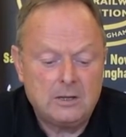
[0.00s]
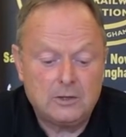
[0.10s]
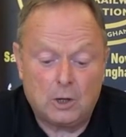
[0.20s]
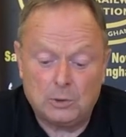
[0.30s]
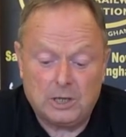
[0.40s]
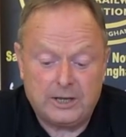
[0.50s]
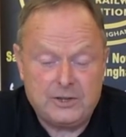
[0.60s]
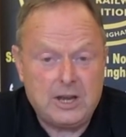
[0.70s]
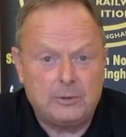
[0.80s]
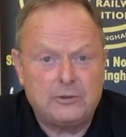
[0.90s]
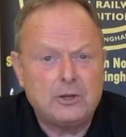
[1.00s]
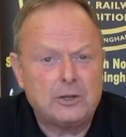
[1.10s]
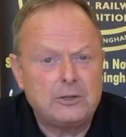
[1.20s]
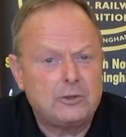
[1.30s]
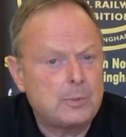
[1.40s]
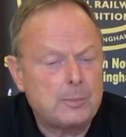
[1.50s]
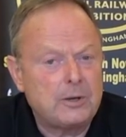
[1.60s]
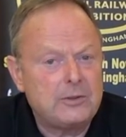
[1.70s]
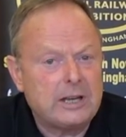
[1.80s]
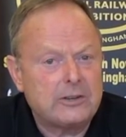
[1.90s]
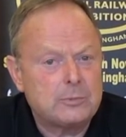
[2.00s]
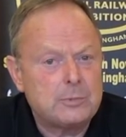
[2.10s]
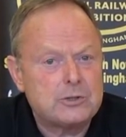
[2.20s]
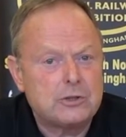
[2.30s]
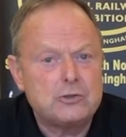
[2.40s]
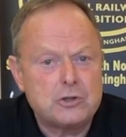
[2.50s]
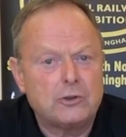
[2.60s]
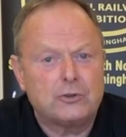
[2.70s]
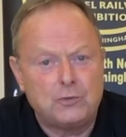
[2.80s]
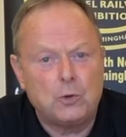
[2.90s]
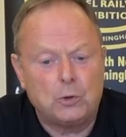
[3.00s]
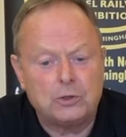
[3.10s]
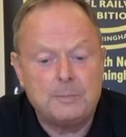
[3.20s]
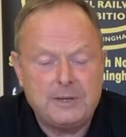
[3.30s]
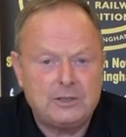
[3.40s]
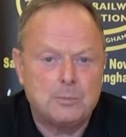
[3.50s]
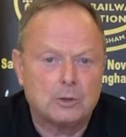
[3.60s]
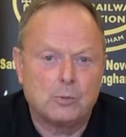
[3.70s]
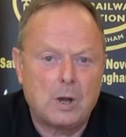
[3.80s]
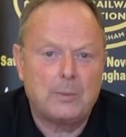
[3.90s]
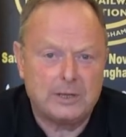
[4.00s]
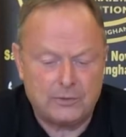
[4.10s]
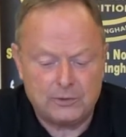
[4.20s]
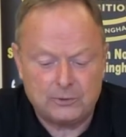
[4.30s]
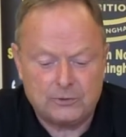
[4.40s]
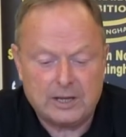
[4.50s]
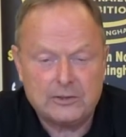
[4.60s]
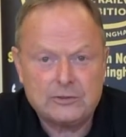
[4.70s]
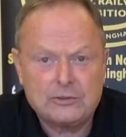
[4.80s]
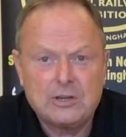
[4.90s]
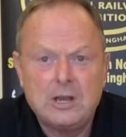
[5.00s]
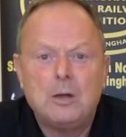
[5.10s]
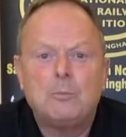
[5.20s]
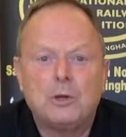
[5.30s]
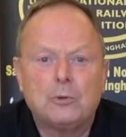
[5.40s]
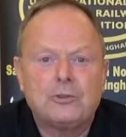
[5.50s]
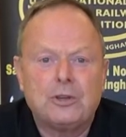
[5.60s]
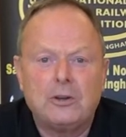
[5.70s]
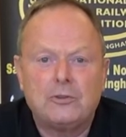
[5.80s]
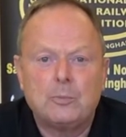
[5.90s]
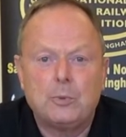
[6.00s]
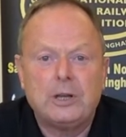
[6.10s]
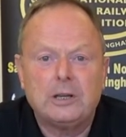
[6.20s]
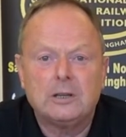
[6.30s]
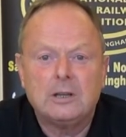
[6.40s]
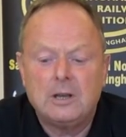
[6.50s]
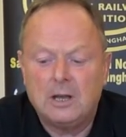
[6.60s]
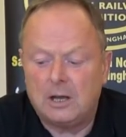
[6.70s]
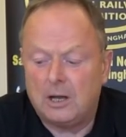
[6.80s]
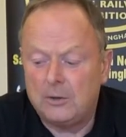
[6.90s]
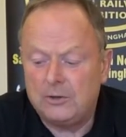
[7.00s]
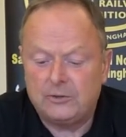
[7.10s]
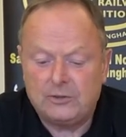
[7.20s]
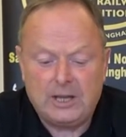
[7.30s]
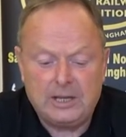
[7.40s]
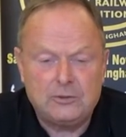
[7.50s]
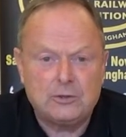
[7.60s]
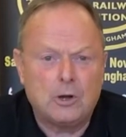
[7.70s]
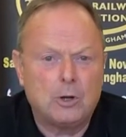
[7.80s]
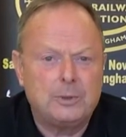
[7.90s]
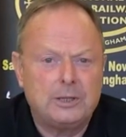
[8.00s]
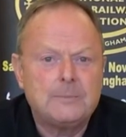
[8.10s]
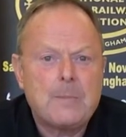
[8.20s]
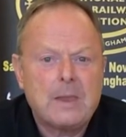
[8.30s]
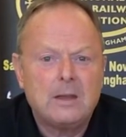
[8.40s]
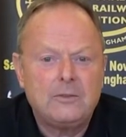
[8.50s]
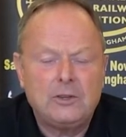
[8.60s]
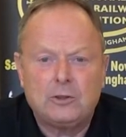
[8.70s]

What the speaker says: The whole idea is not only to promote the exhibition just for committed model railway enthusiasts, but also to bring others into the hobby, this